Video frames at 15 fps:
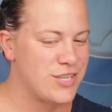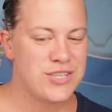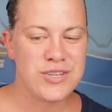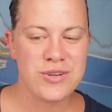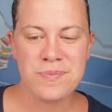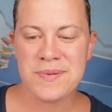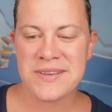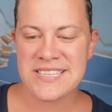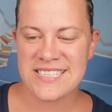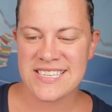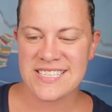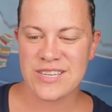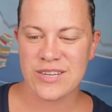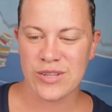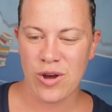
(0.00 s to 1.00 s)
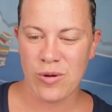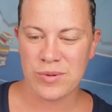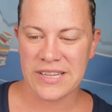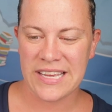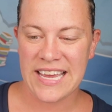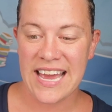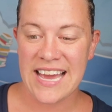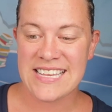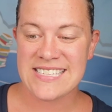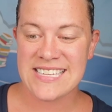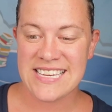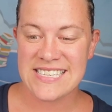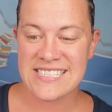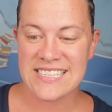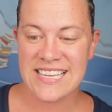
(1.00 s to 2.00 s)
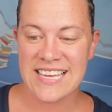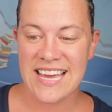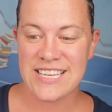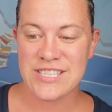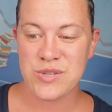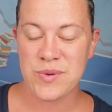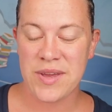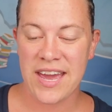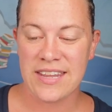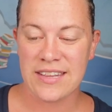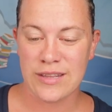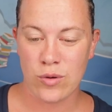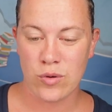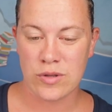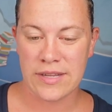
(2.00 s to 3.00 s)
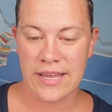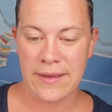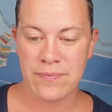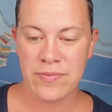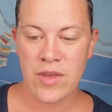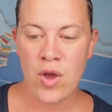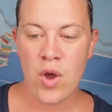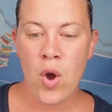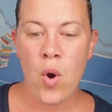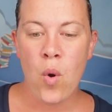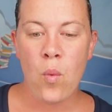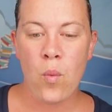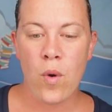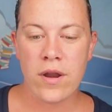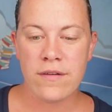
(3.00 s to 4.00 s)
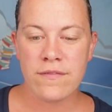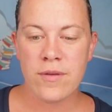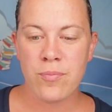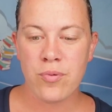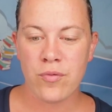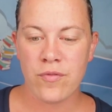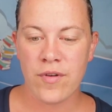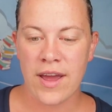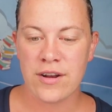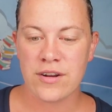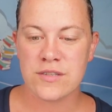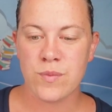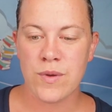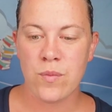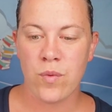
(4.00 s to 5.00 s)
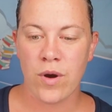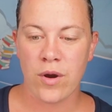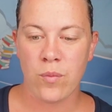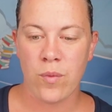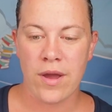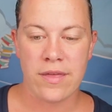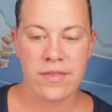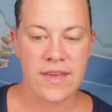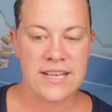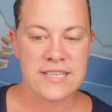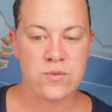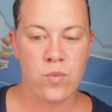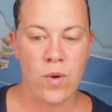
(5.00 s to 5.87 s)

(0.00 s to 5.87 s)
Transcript: to do business globally as easily as you can locally. One of the providers we work with is